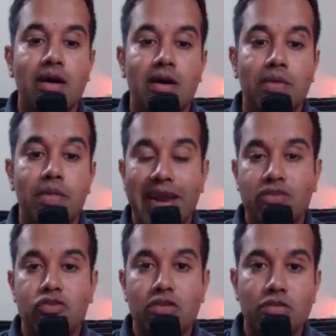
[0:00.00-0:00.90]
the next
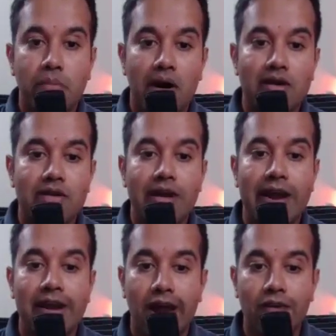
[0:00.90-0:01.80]
one is partner and
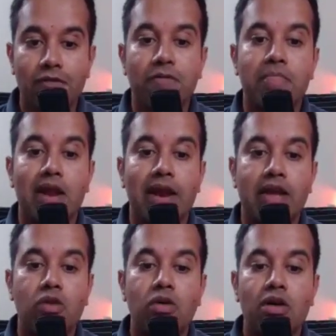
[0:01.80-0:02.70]
love, like,
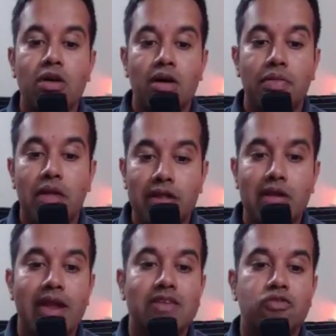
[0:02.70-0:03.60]
and then the
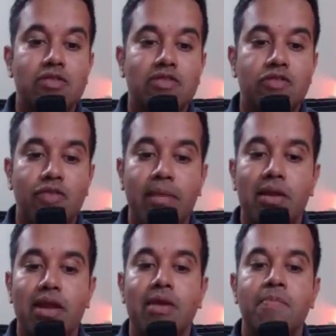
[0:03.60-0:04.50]
next one is
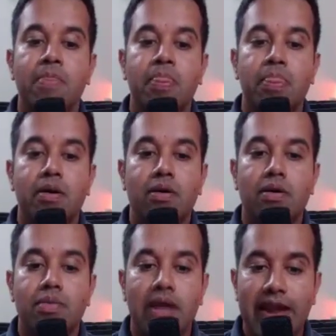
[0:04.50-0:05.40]
family, the
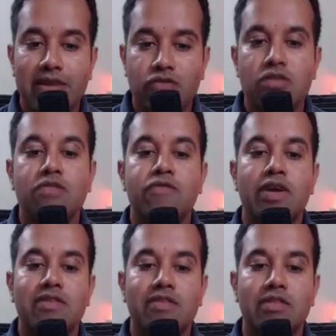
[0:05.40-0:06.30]
next one is
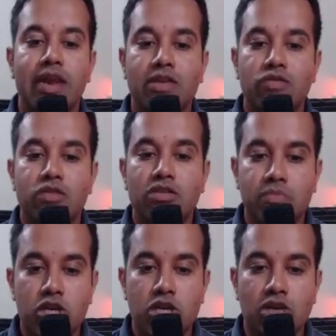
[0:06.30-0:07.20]
friends, the next one is
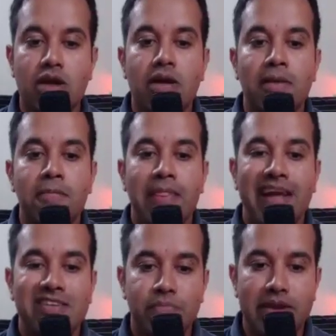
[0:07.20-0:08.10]
mission,
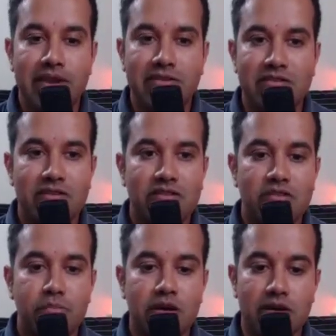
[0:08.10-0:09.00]
experience,
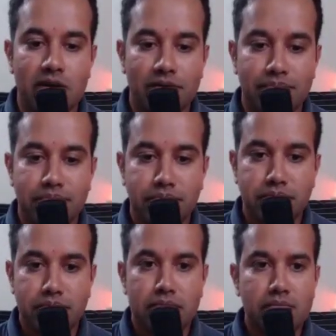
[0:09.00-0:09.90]
spirit,
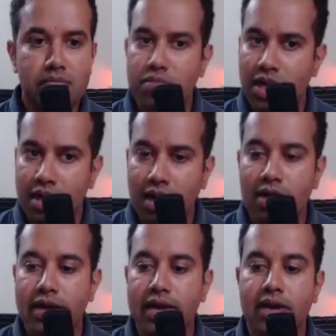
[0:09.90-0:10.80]

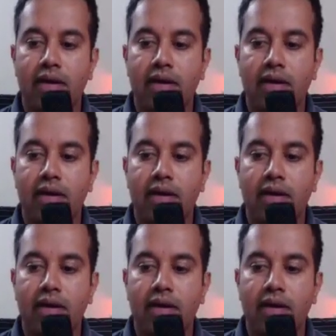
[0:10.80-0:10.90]
learning,